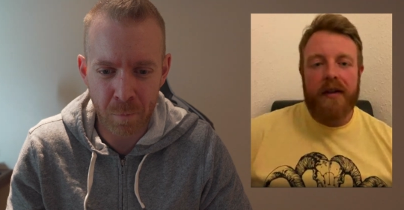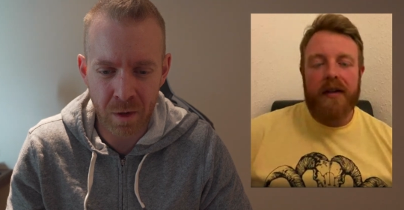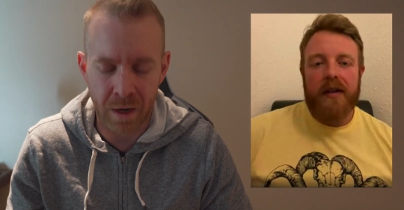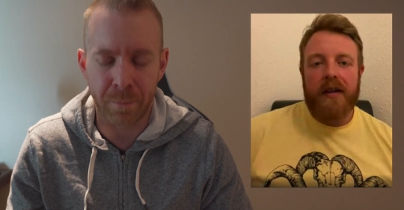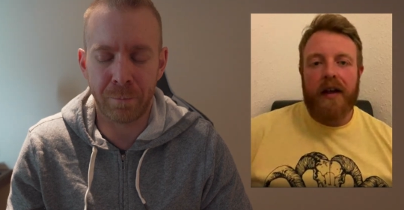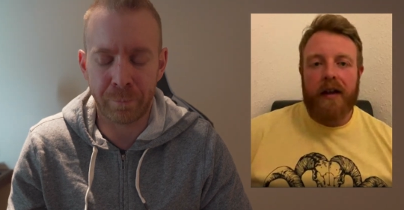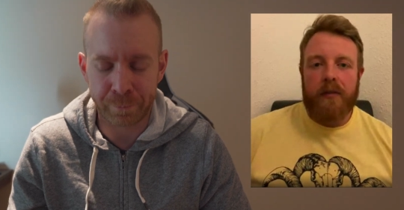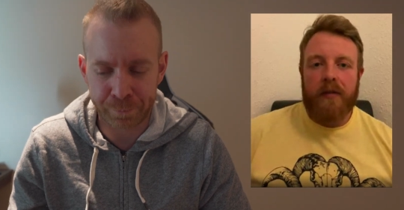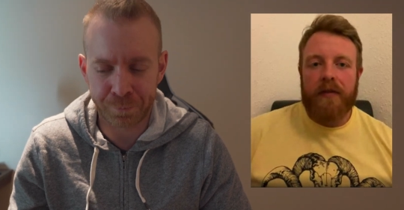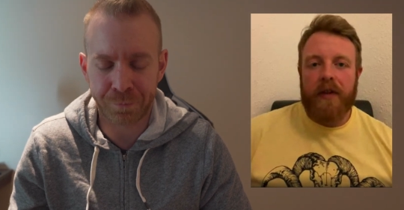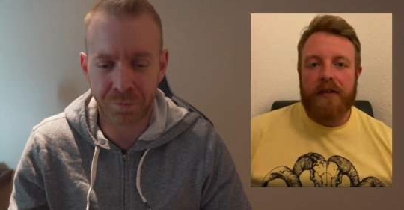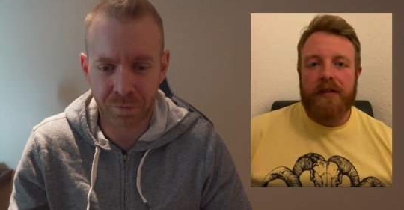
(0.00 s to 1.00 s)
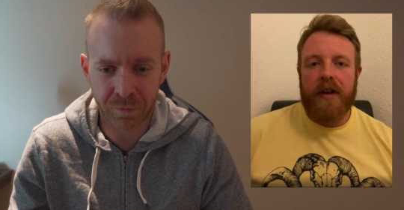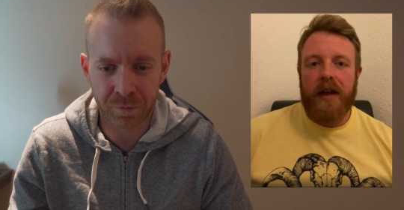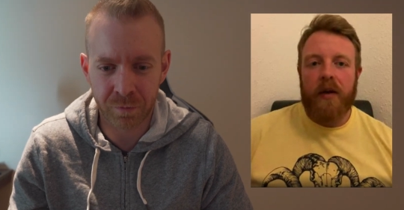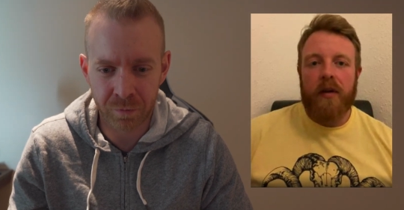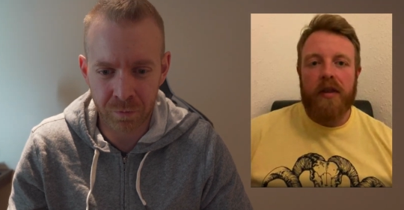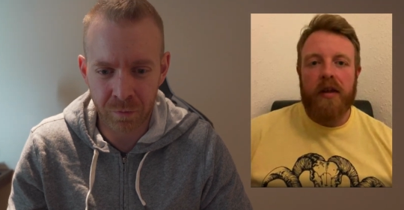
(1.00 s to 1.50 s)
Speaker 1: Okay. Um, if that's
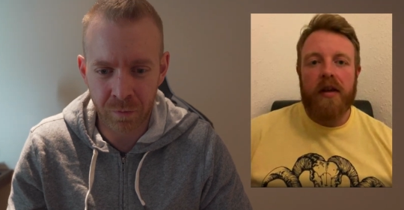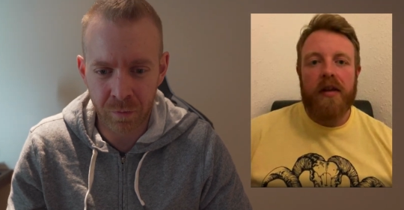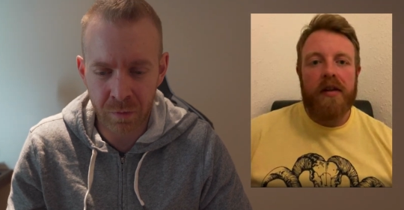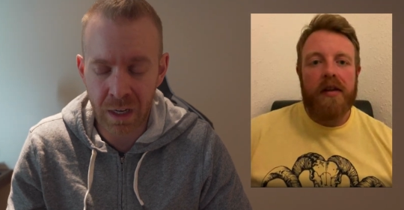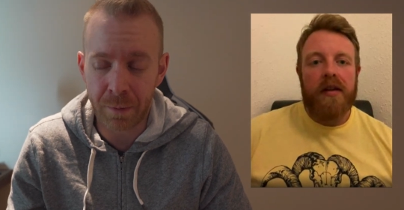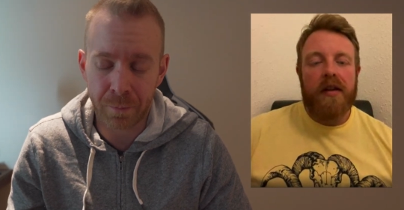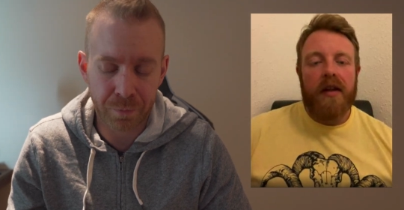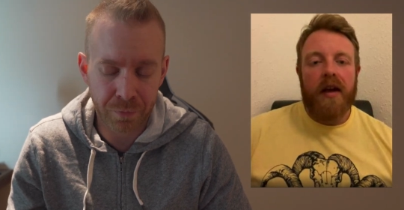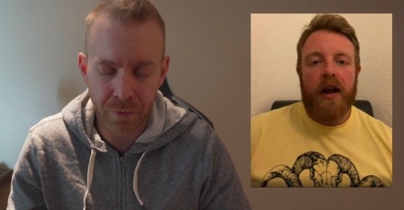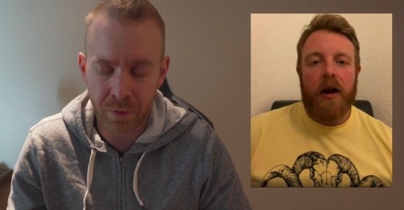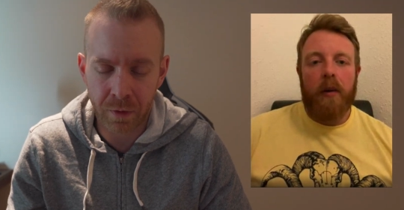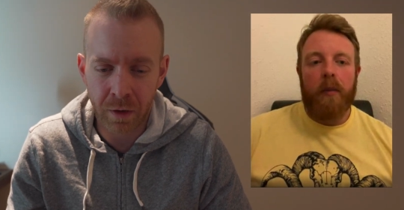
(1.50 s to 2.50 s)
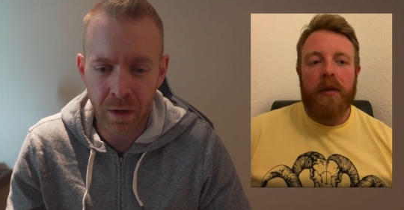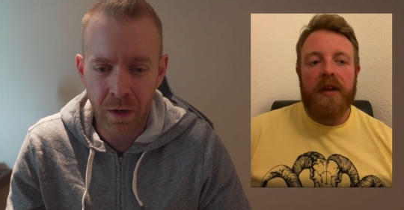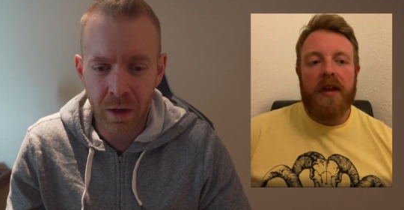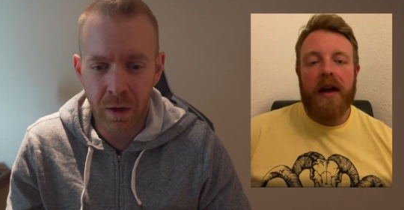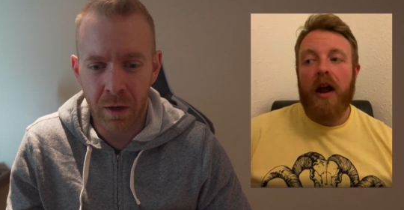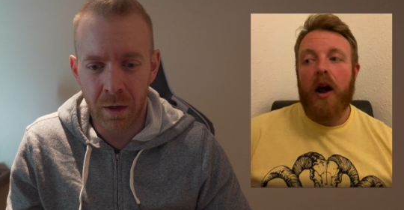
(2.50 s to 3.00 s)
okay with you. Yeah. Um, but
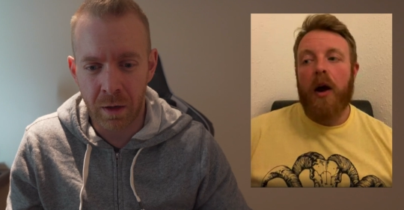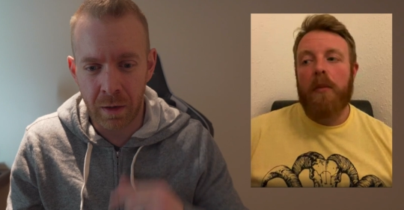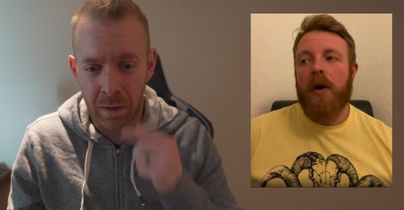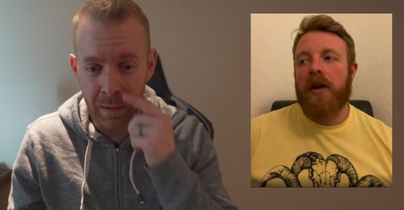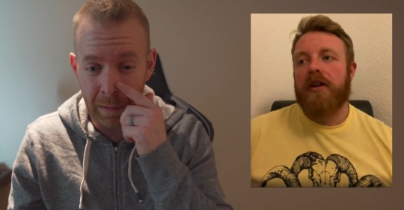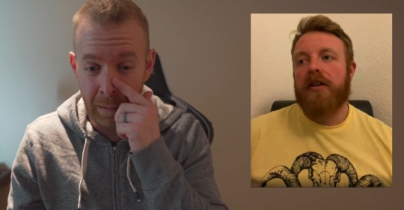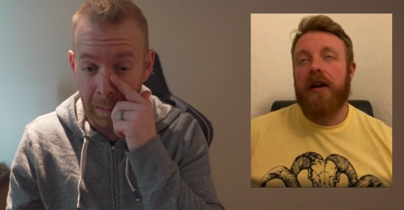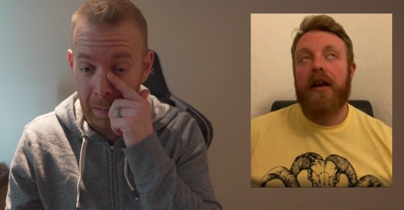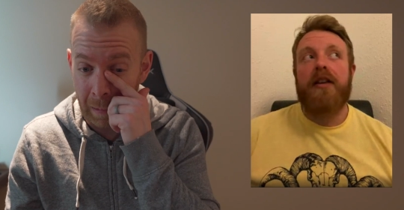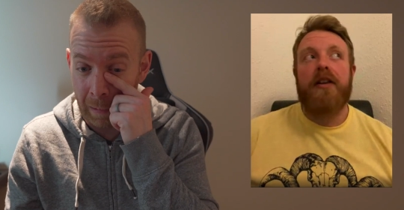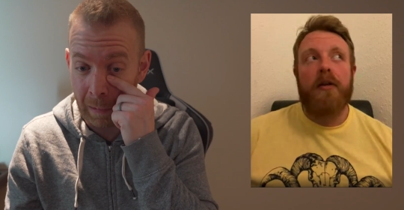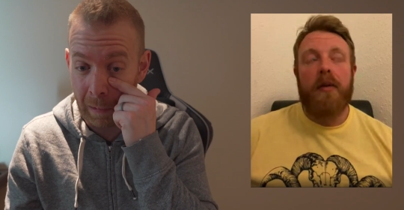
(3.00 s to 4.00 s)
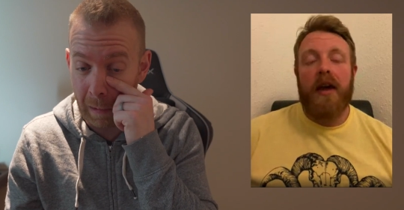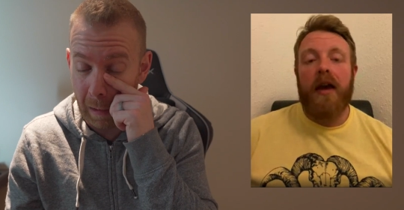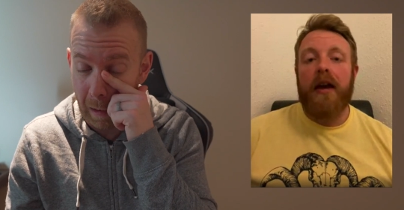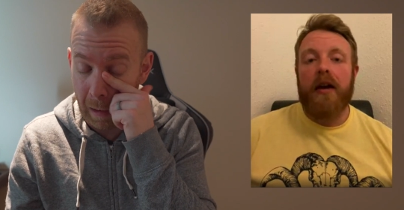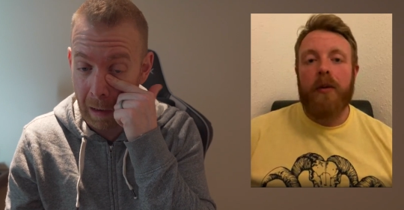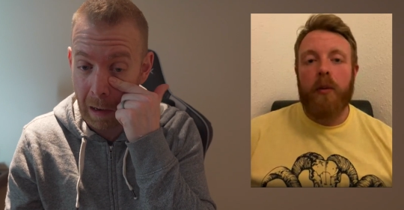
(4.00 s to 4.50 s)
yeah, no, I'm on it. I ended up
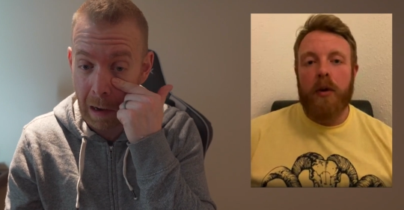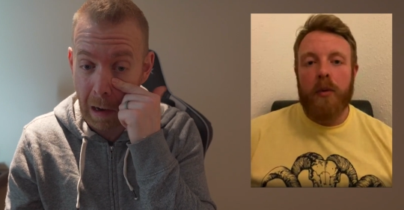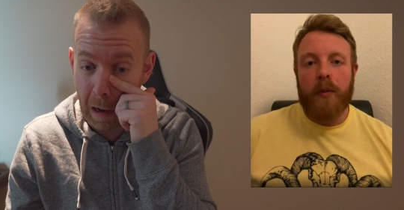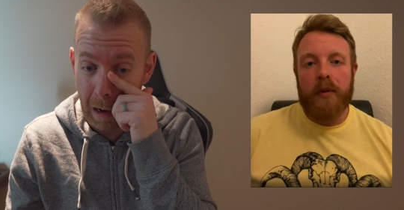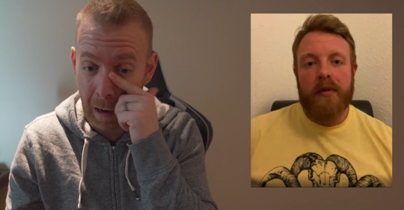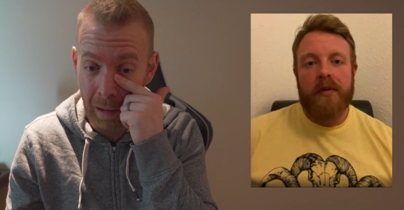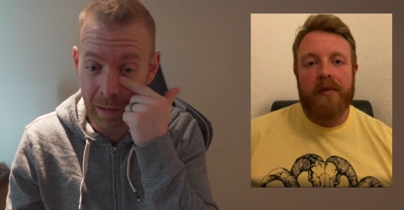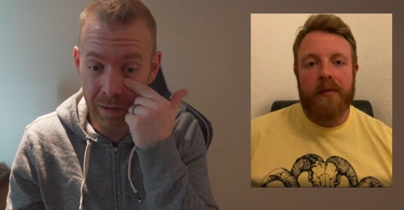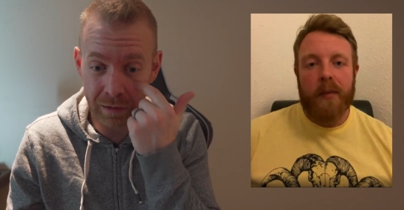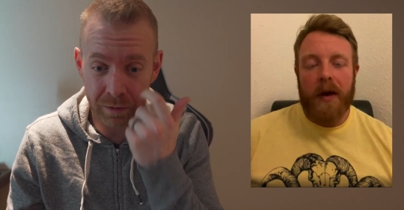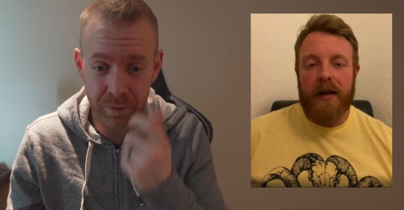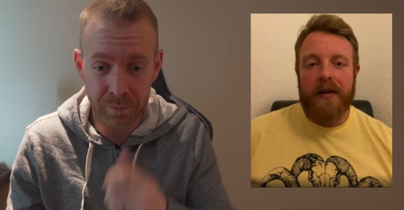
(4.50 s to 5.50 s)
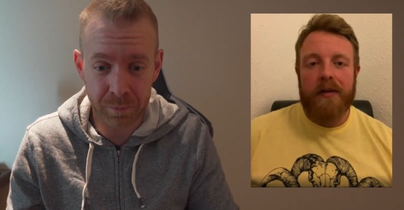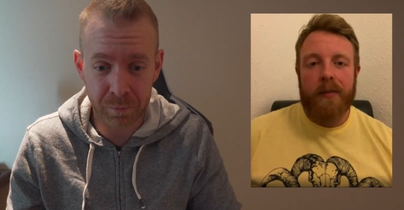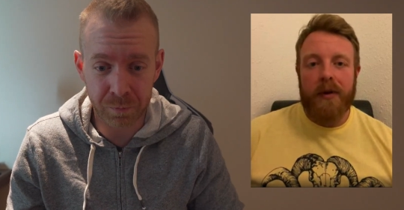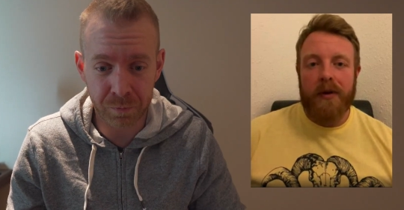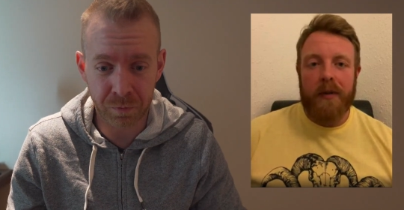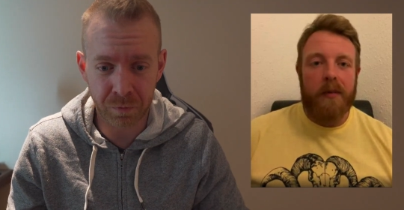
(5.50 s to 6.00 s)
getting a Whoop band
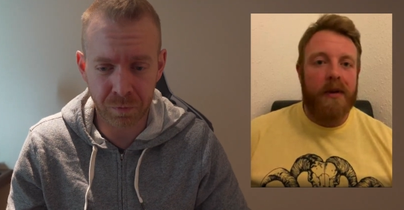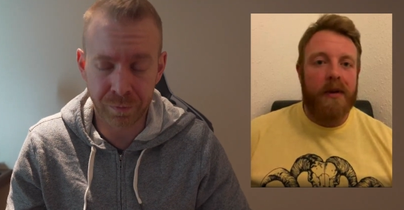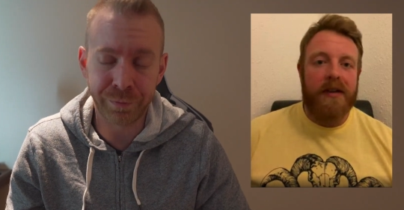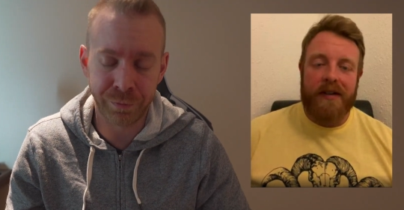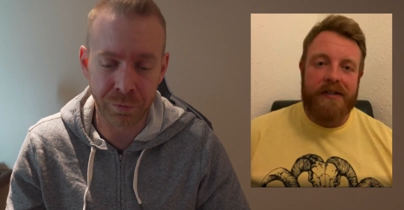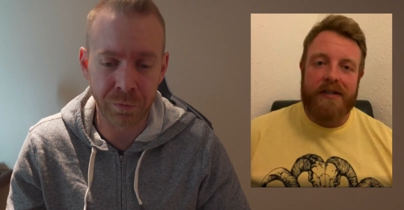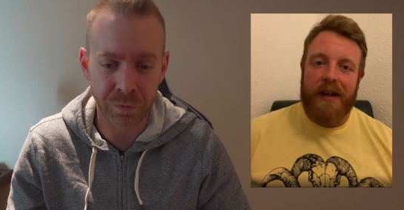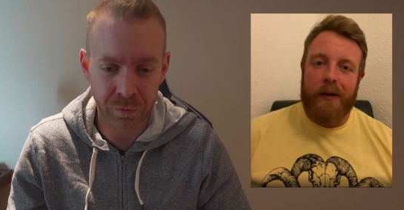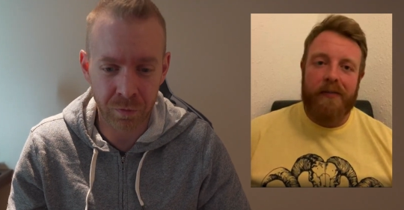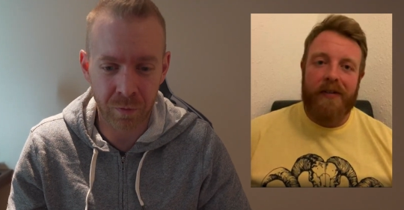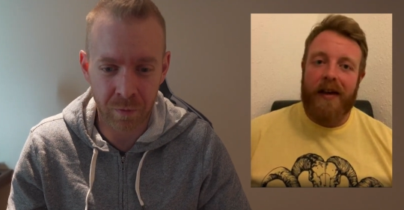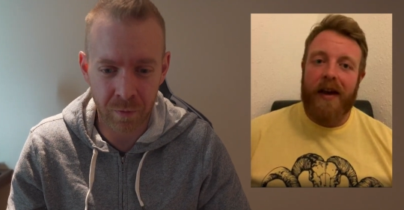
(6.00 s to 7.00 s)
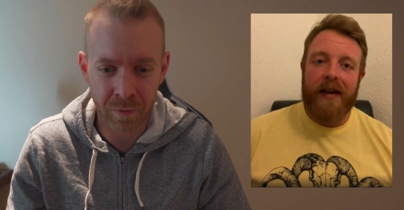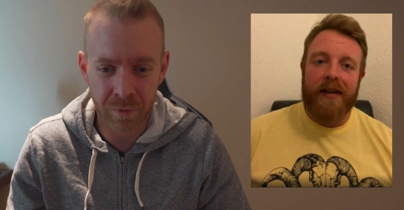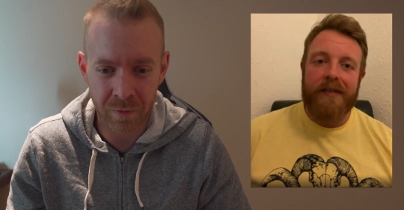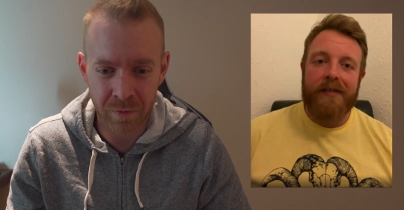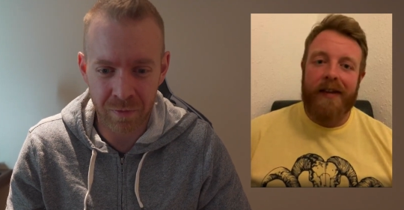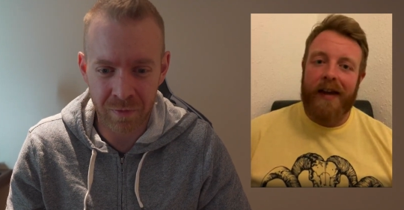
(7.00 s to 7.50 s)
purely because mm. I just kept
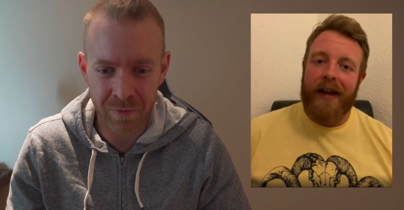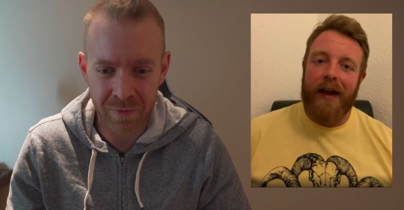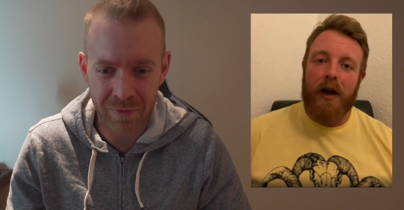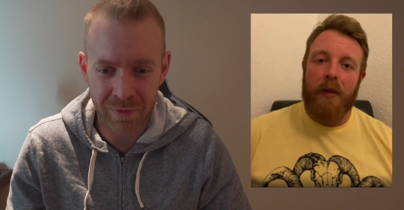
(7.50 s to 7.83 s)
forgetting getting